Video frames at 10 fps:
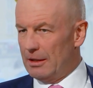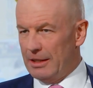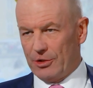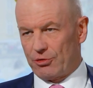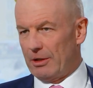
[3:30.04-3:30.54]

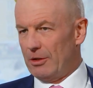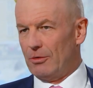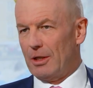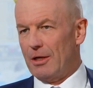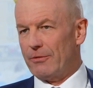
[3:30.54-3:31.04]
Literally
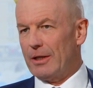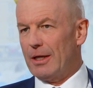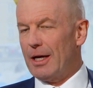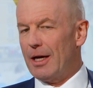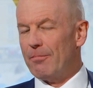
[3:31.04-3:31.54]
all
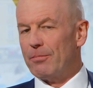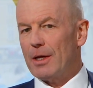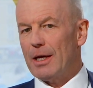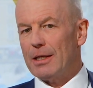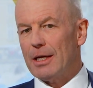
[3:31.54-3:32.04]
over.
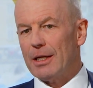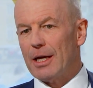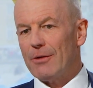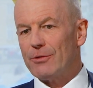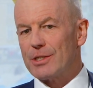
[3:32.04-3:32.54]
And
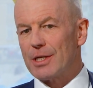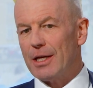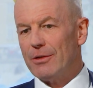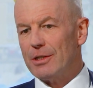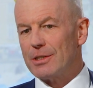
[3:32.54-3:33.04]
I have to
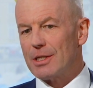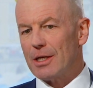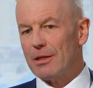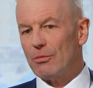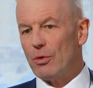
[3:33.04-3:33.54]
say that
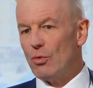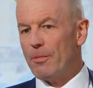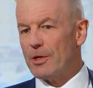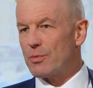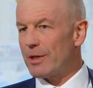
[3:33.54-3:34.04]

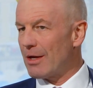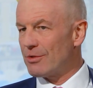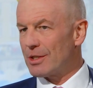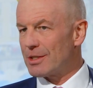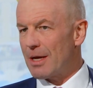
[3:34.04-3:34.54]
almost
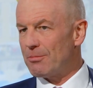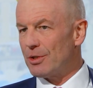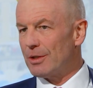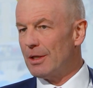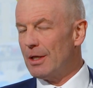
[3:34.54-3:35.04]
without
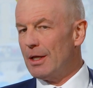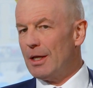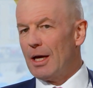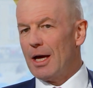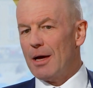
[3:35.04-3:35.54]
exception.
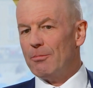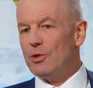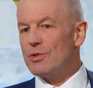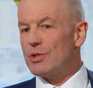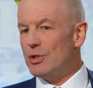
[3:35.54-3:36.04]

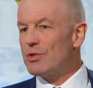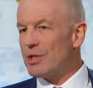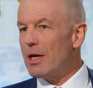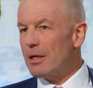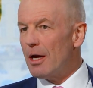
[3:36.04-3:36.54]
You
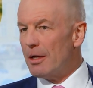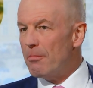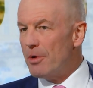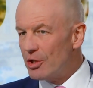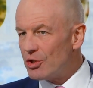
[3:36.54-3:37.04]
see an
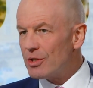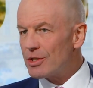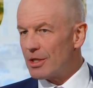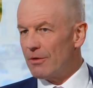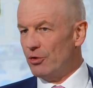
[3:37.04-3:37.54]

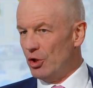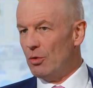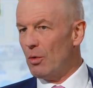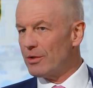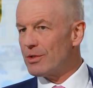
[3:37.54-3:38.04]
emergence of
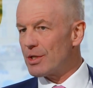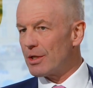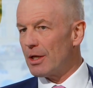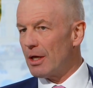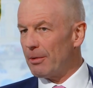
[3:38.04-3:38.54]
new ones
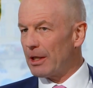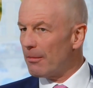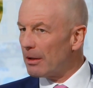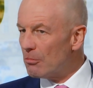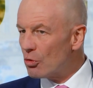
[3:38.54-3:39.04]
that are
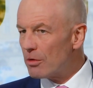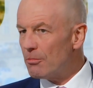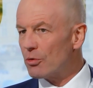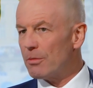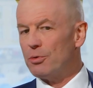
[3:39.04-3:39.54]
becoming more
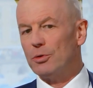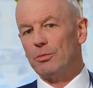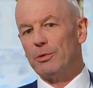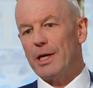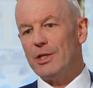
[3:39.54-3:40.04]
and more
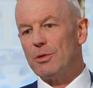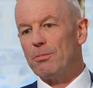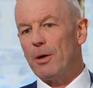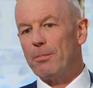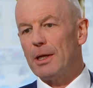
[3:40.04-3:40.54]
important with
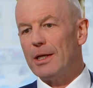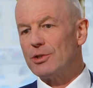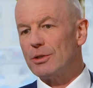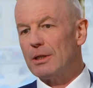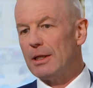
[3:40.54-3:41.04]
ageing
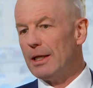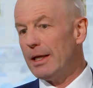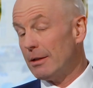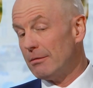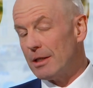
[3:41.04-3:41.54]
population,
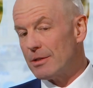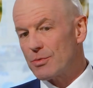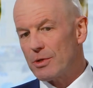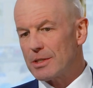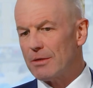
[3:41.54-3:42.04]
clearly, and
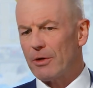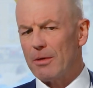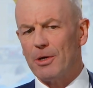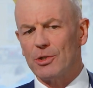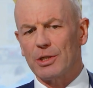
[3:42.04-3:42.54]
Switzerland
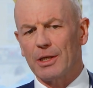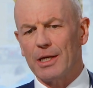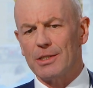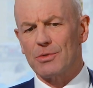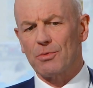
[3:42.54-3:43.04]
very much the
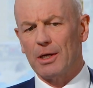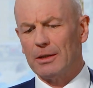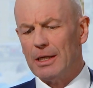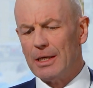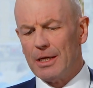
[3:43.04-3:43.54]
case as
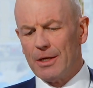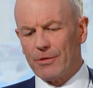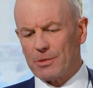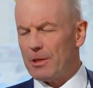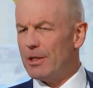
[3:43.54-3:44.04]
well.
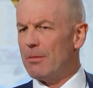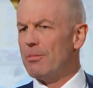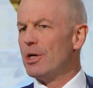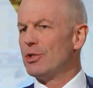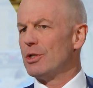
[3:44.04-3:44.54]
There's been the
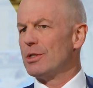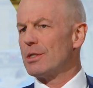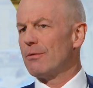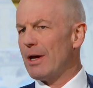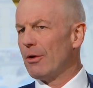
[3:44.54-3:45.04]
emergence of